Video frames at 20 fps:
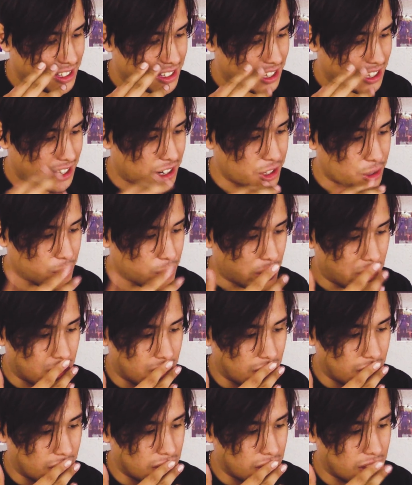I don't know,
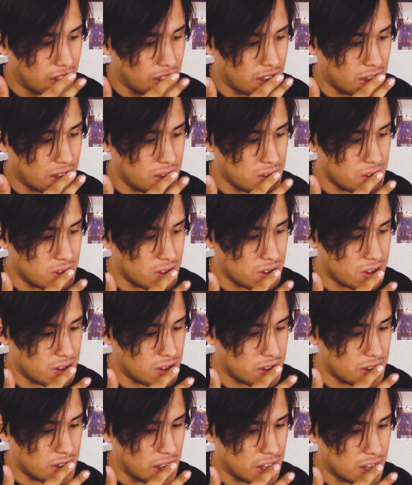I
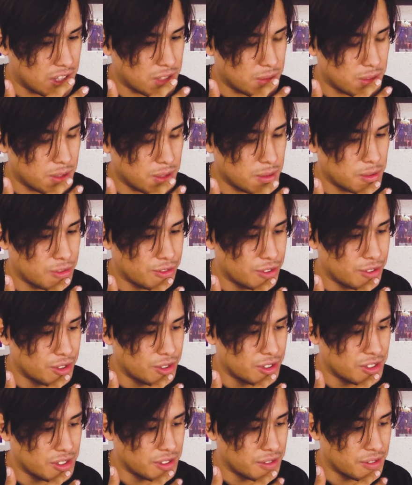sometimes feel
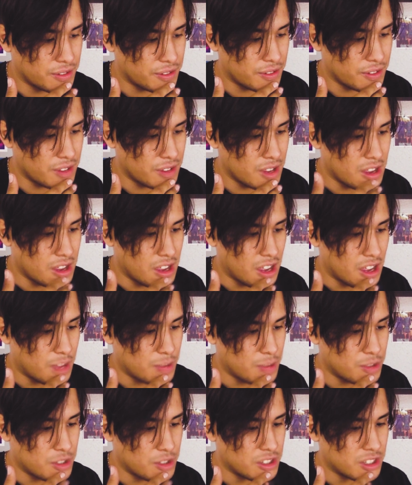as if I'm
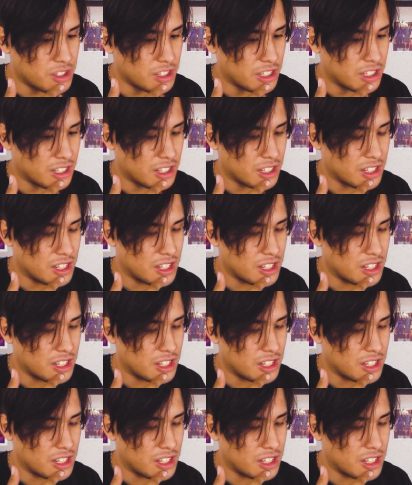just like,